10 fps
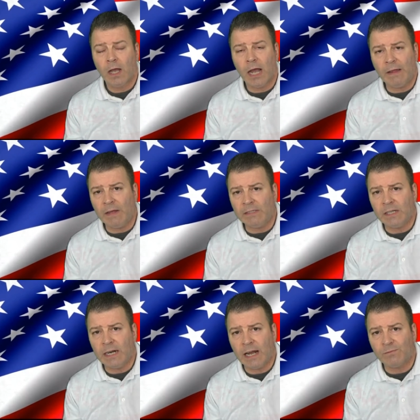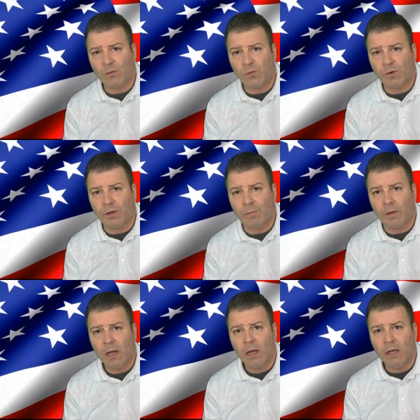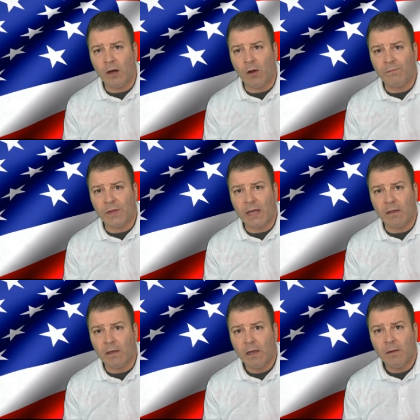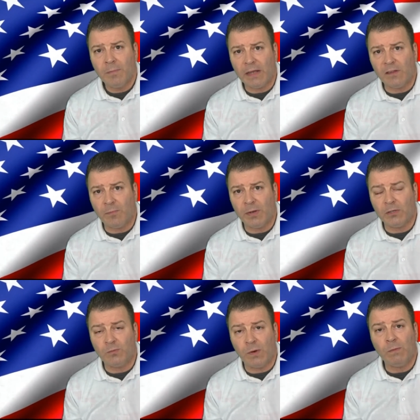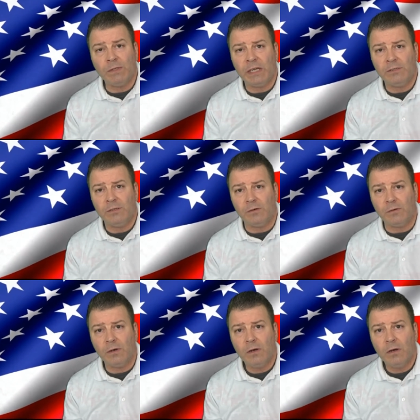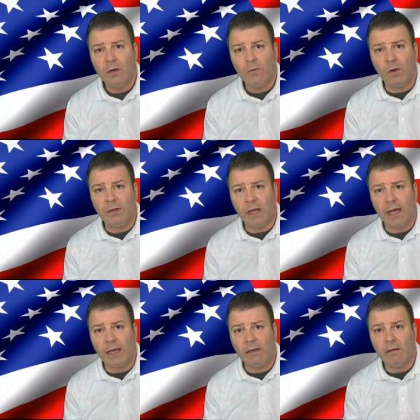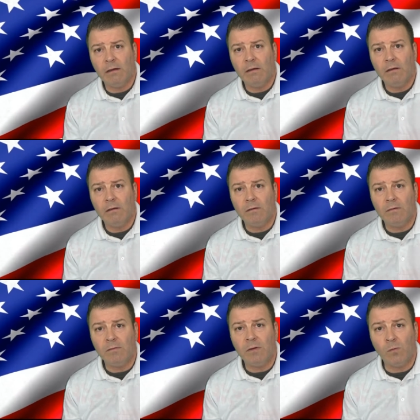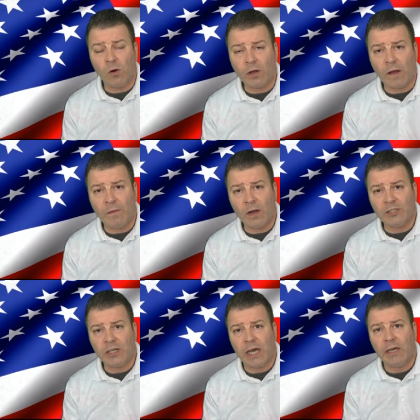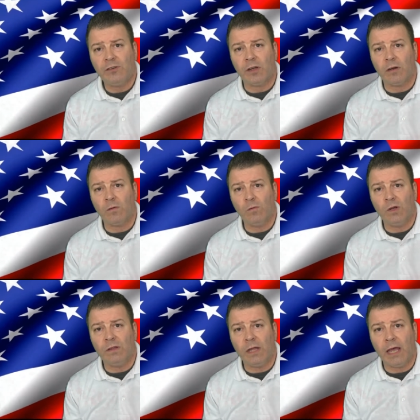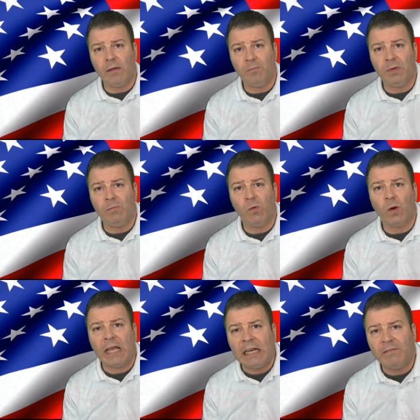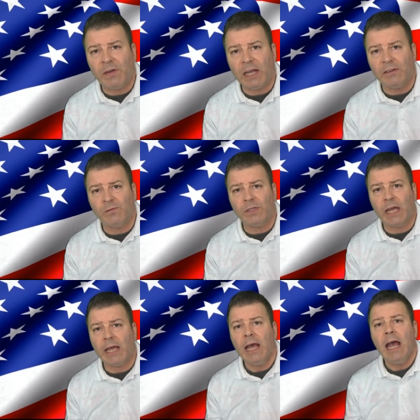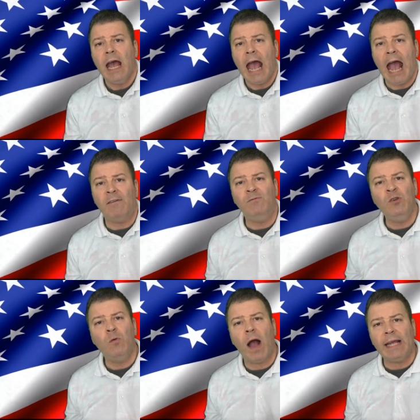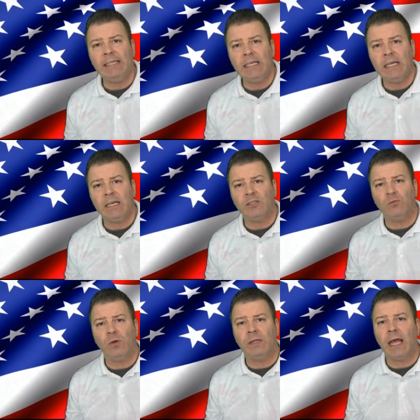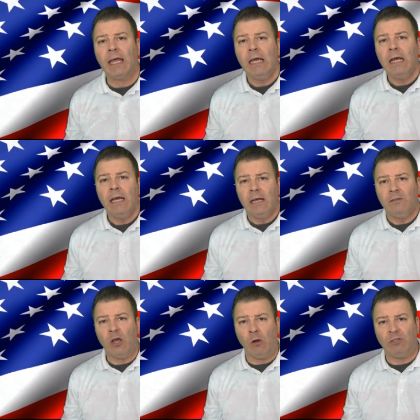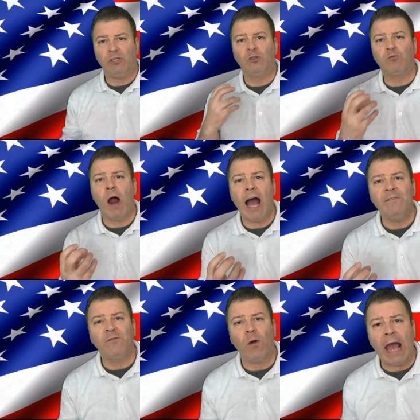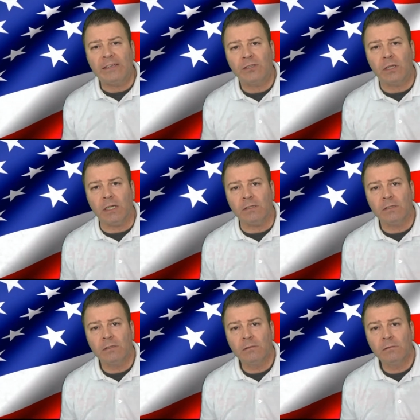and they didn't have to worry, you know, if they paid their bills, what would they do? Would they work on their education? Would they be more innovative? Would they have new ideas? Would they, you know, strive for excellence?